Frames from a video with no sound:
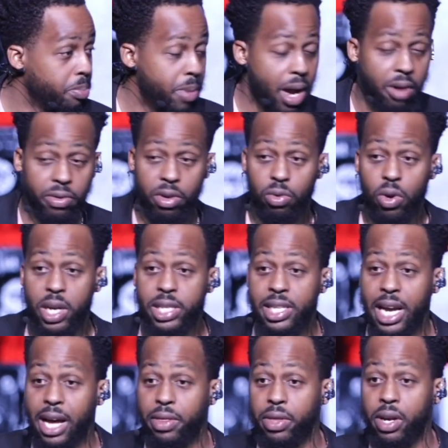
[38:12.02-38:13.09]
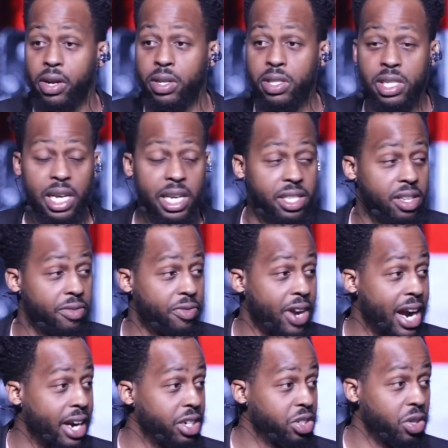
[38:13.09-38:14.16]
Melvin runs out there and says, The
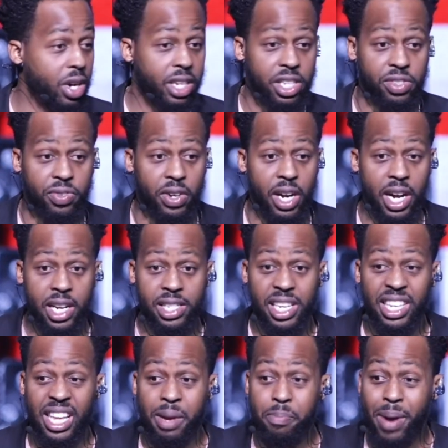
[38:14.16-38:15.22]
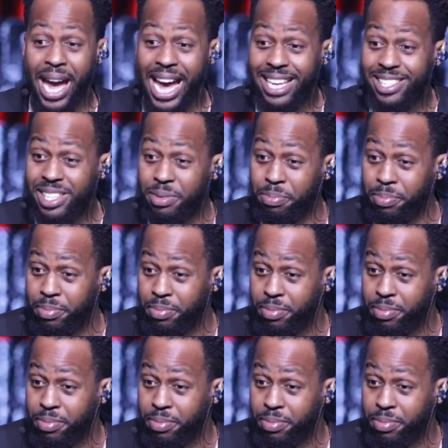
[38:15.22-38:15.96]
fire truck is for us, and they pass him.